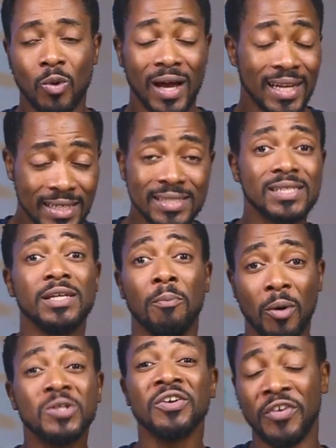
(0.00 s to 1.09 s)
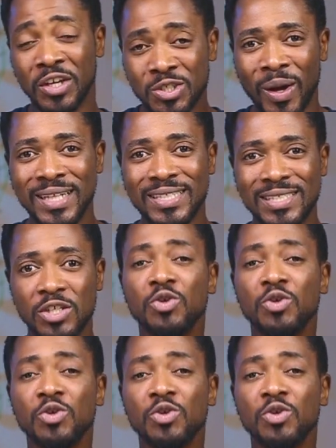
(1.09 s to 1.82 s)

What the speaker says: or at least in most of your 20s,